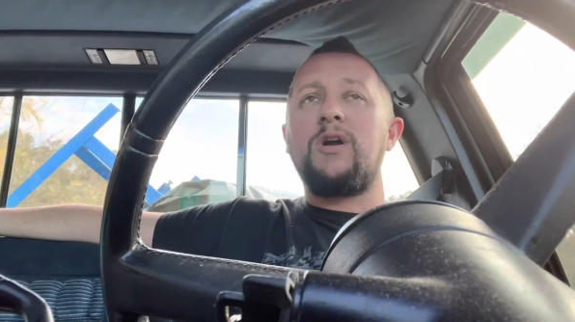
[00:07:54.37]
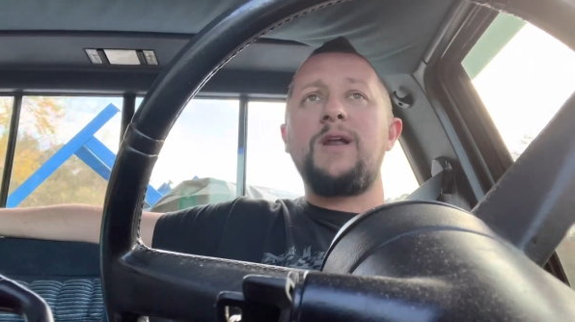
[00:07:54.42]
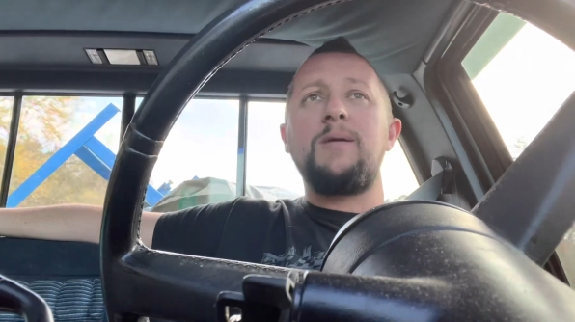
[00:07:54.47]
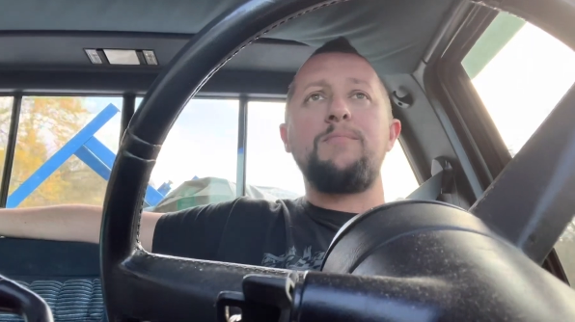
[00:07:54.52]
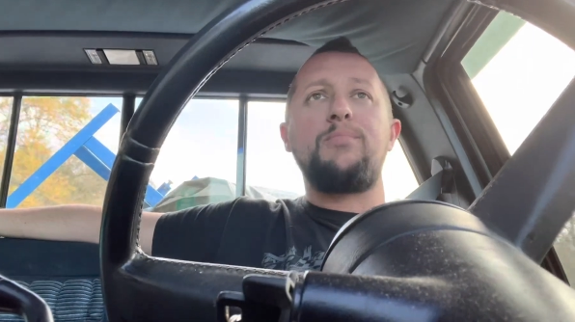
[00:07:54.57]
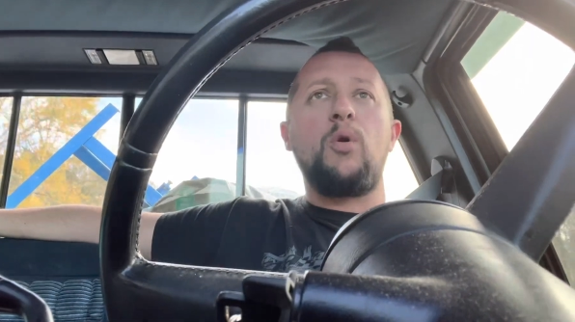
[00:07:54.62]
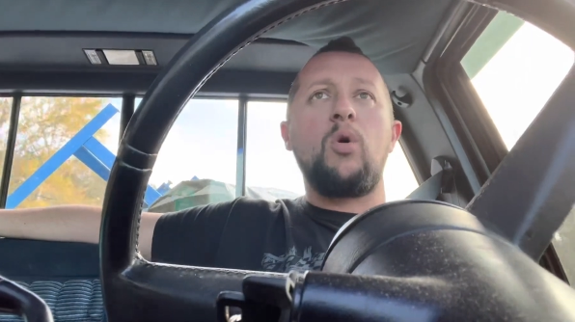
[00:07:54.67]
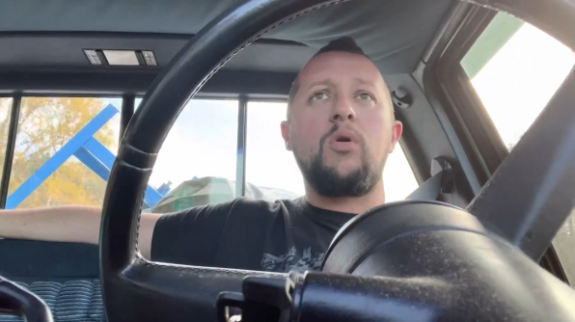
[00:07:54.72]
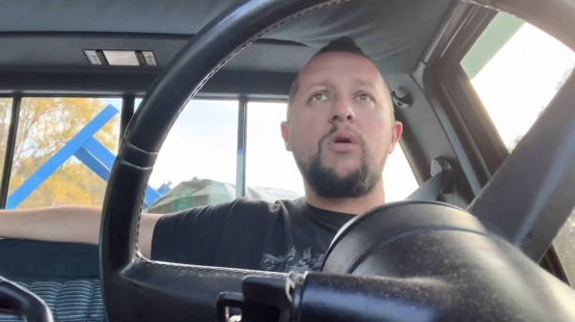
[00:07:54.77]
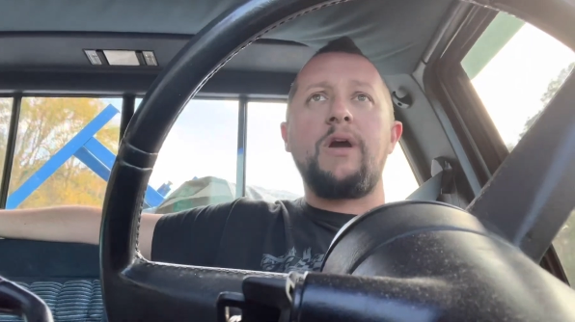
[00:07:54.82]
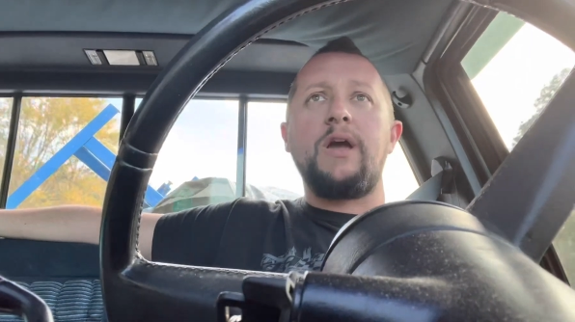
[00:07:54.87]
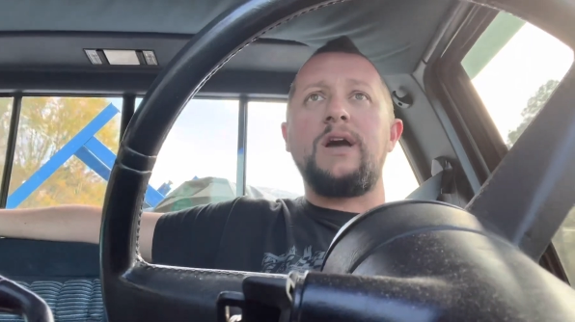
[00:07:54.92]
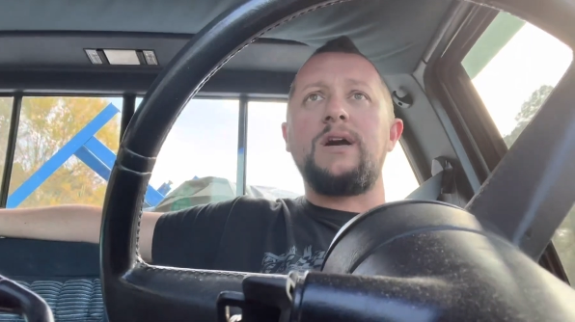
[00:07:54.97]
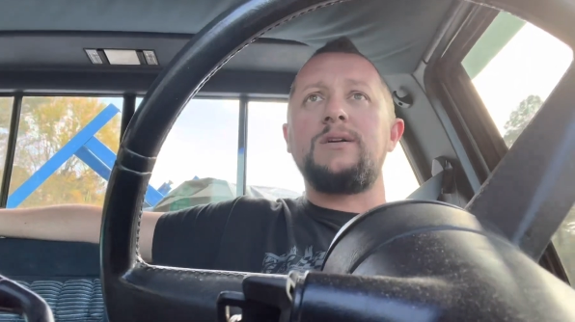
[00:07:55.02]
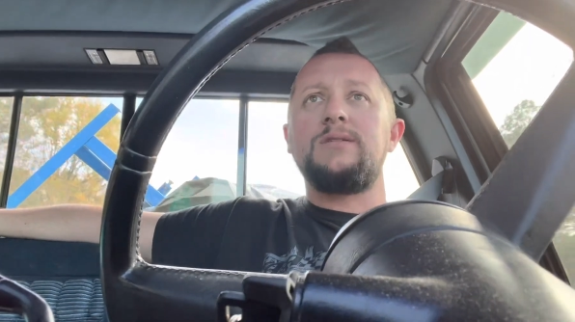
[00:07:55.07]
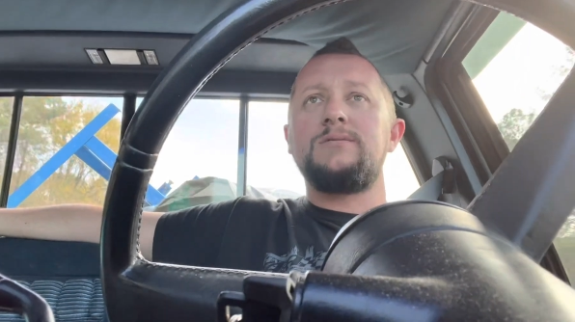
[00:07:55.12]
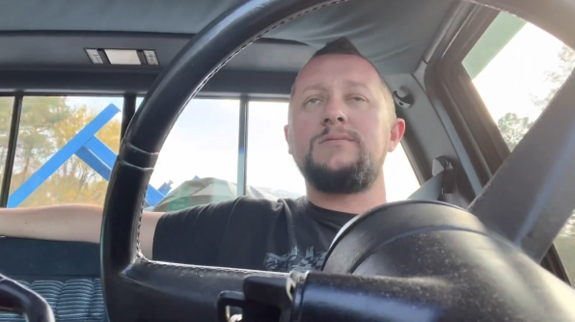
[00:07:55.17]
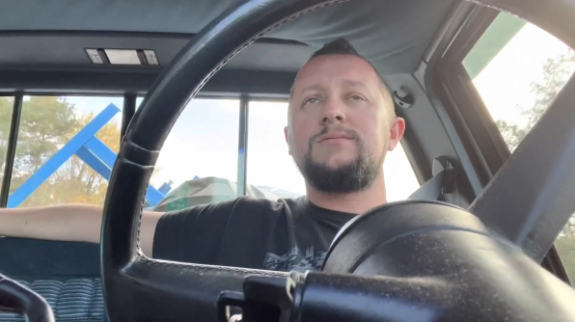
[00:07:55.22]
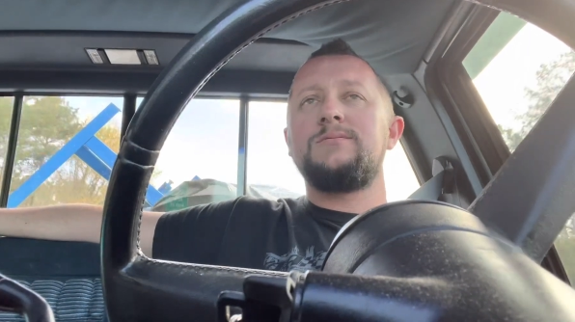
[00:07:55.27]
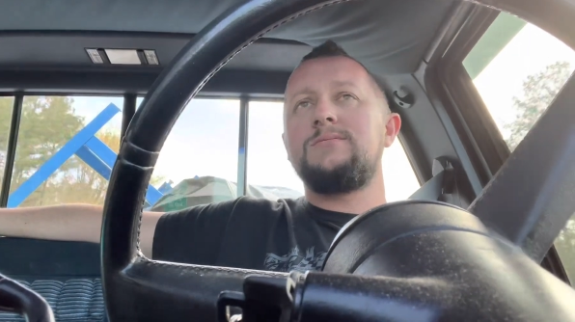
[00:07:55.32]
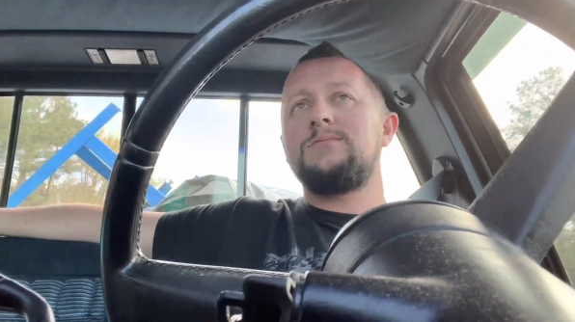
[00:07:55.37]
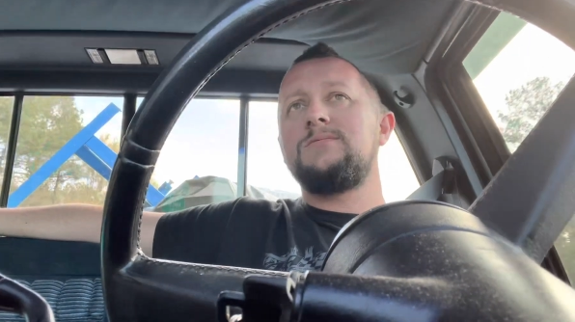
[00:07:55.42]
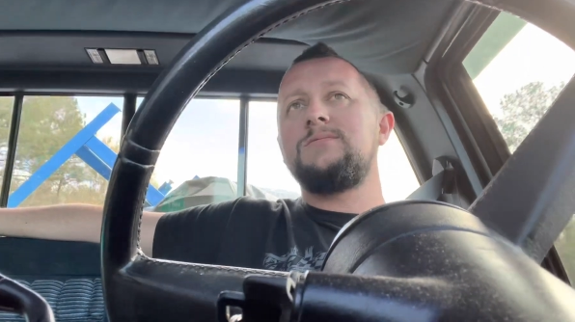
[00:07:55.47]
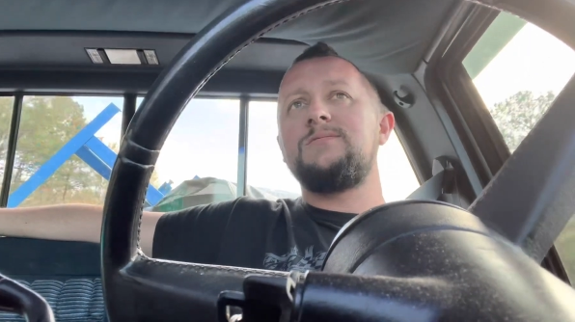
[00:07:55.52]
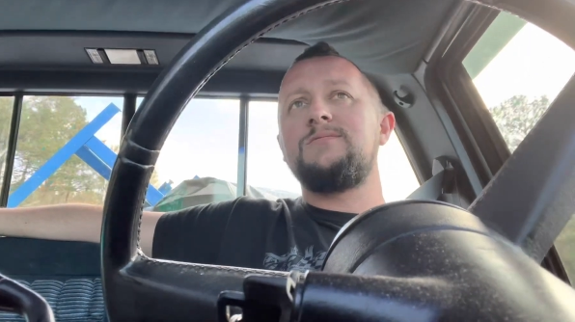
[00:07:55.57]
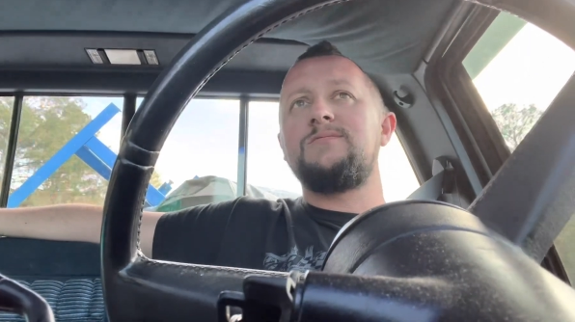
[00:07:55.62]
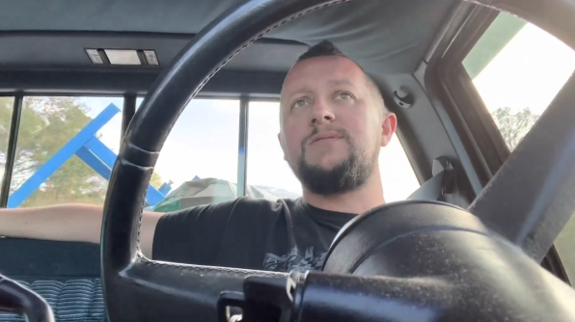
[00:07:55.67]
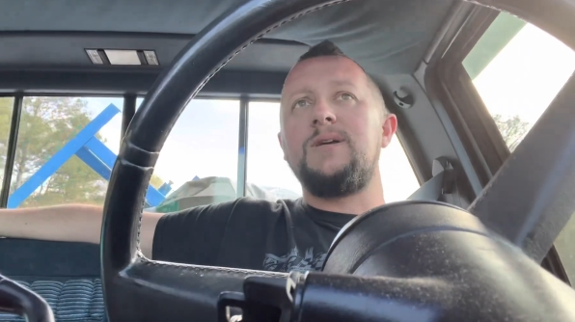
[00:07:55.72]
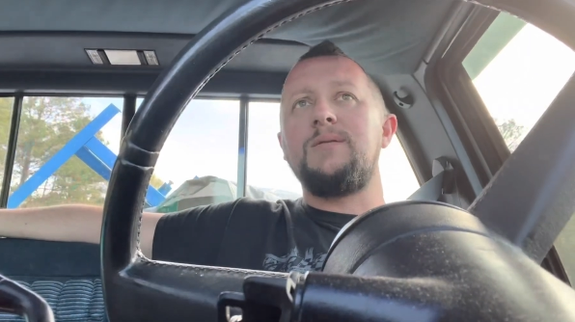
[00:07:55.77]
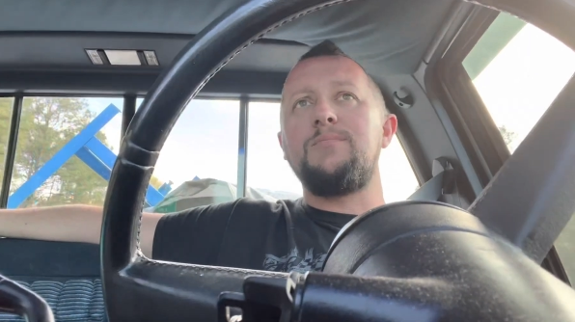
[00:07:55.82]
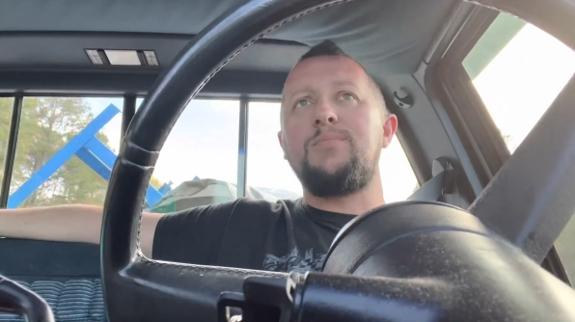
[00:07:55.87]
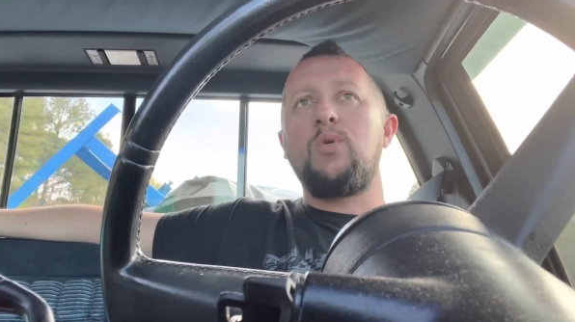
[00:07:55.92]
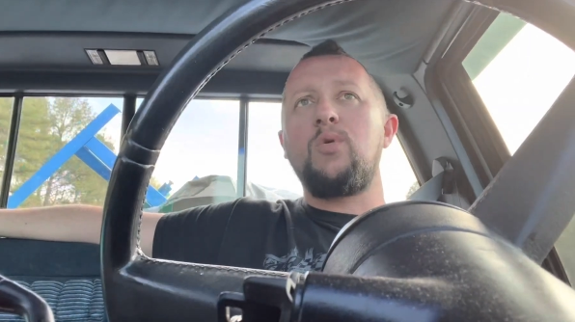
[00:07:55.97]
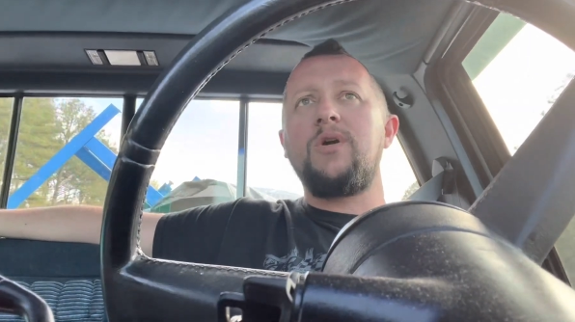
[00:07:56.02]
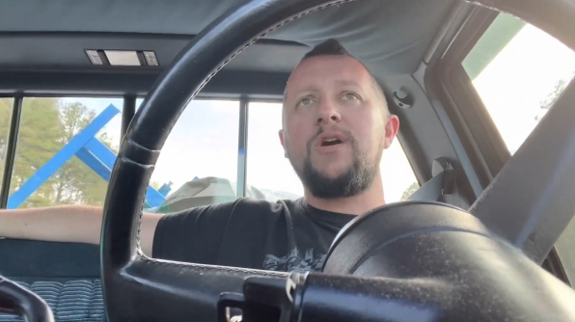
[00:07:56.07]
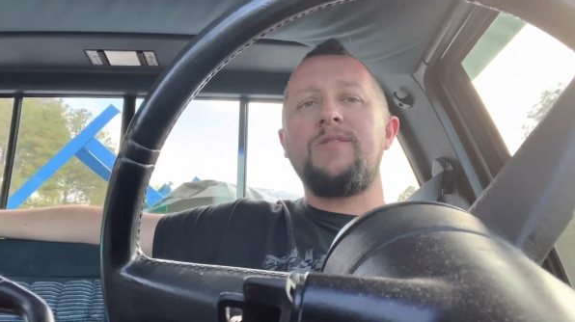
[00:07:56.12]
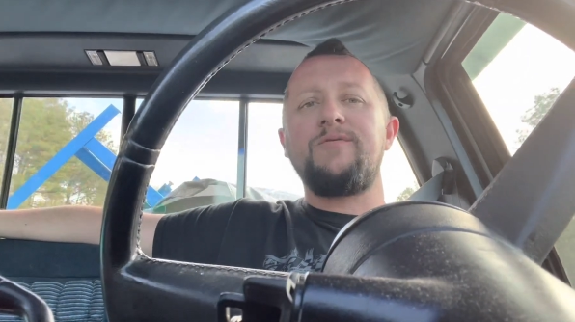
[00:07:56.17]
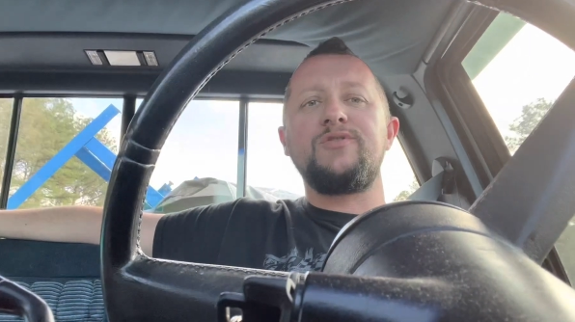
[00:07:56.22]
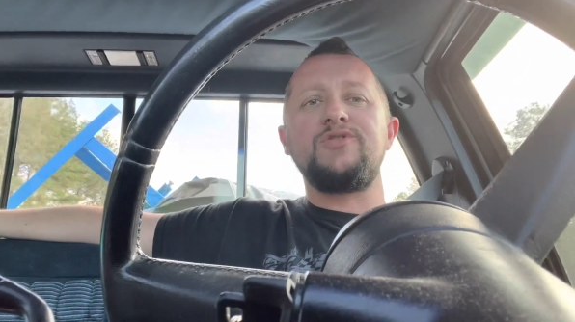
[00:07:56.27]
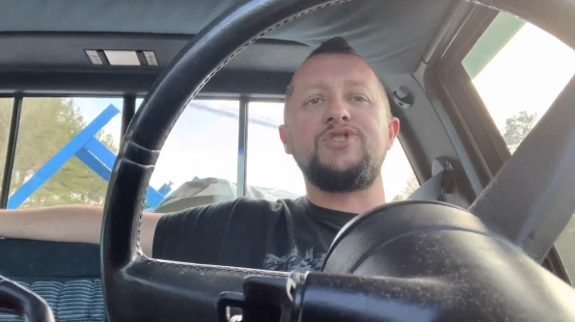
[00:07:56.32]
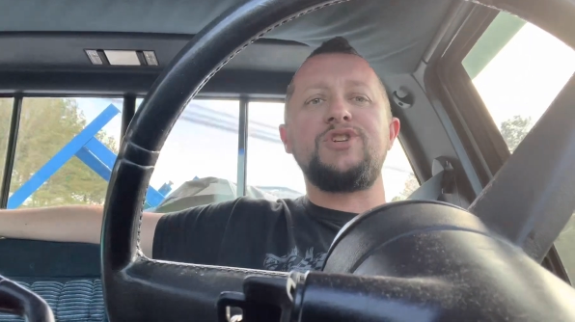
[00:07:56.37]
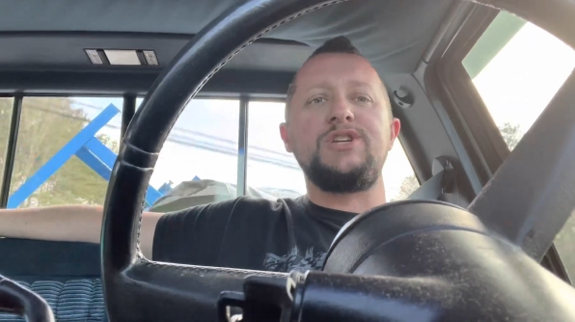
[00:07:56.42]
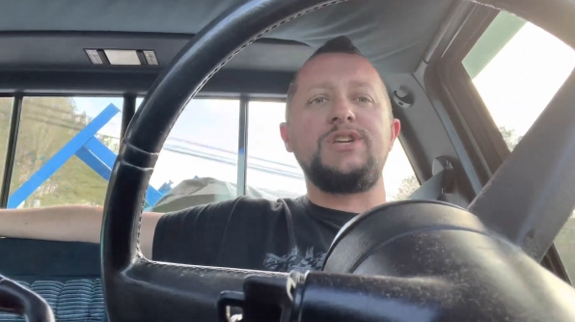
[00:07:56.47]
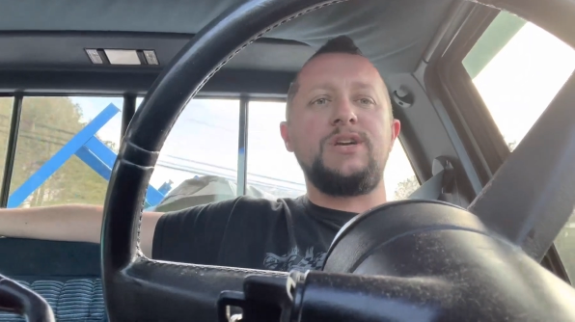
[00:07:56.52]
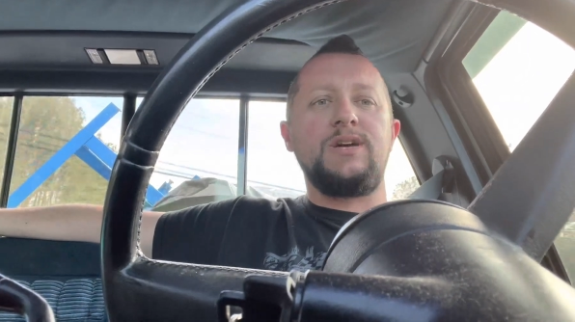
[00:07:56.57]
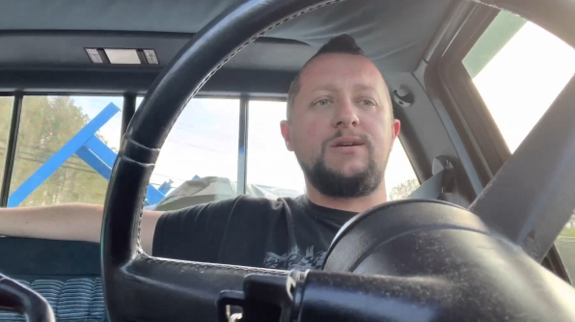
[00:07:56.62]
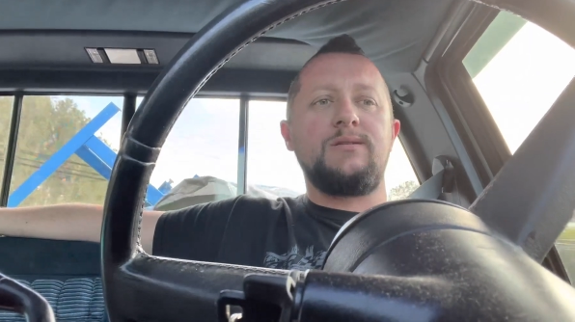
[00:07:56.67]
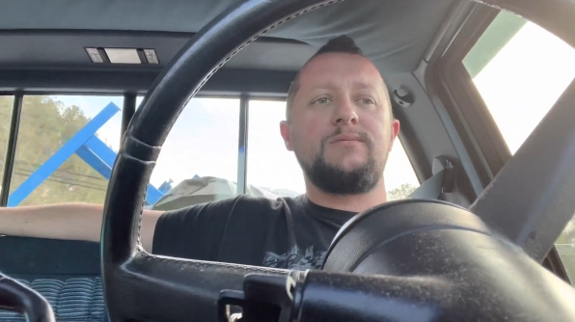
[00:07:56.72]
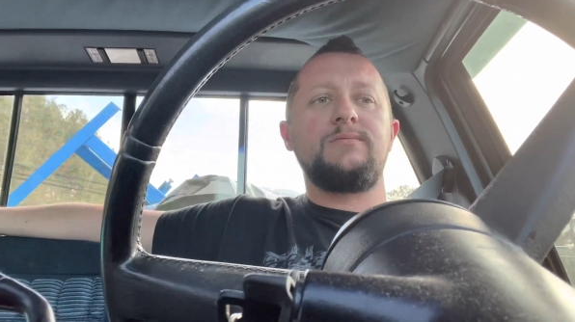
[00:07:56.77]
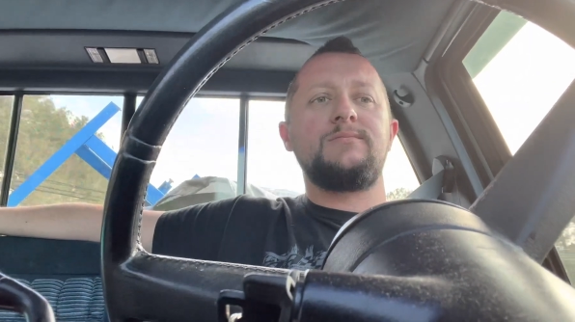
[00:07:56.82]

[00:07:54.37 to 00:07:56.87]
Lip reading: Emporia, Virginia.